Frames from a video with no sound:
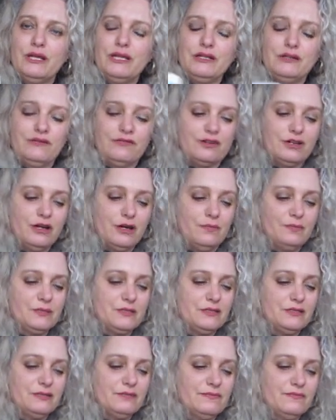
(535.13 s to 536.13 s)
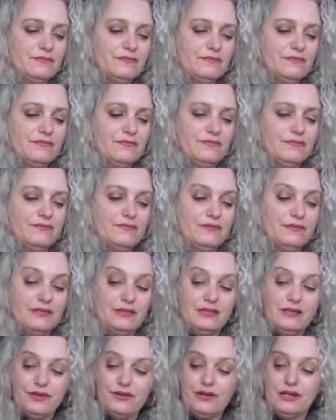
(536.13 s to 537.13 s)
of cups
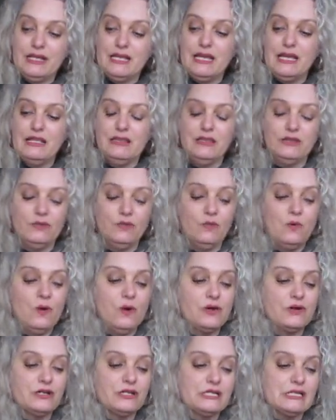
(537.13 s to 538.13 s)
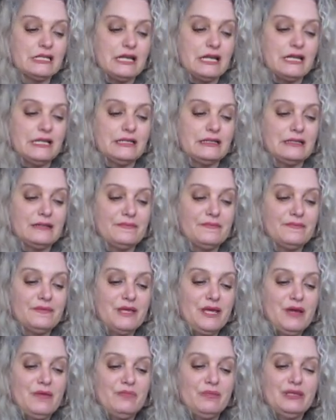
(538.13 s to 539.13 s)
there again the water sign
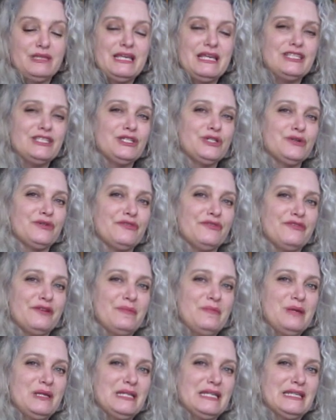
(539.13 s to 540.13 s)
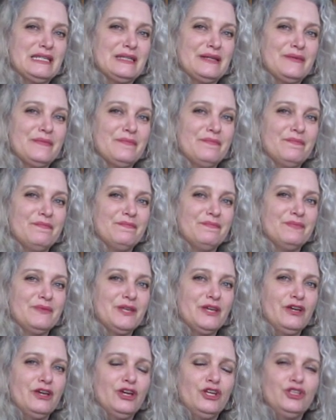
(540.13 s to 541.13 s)
but that's your feminine
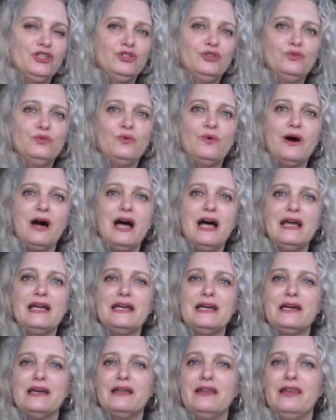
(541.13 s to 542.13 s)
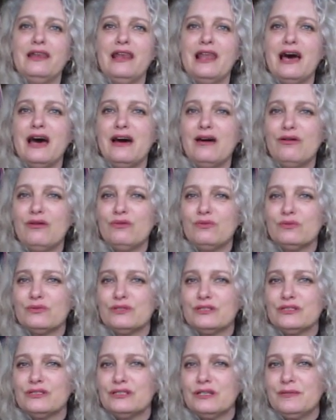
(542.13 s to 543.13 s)
do i allow
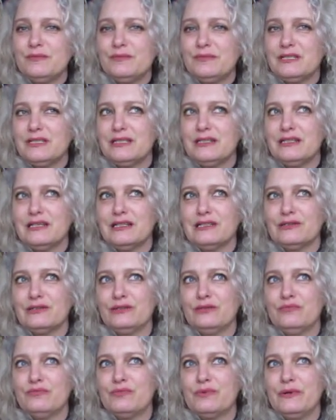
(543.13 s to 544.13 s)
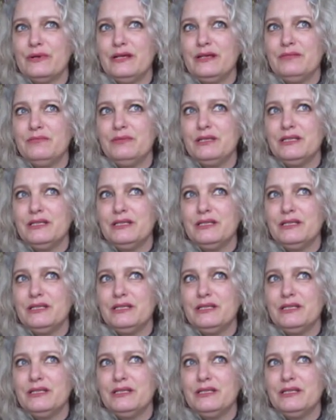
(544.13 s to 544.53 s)
something that could bring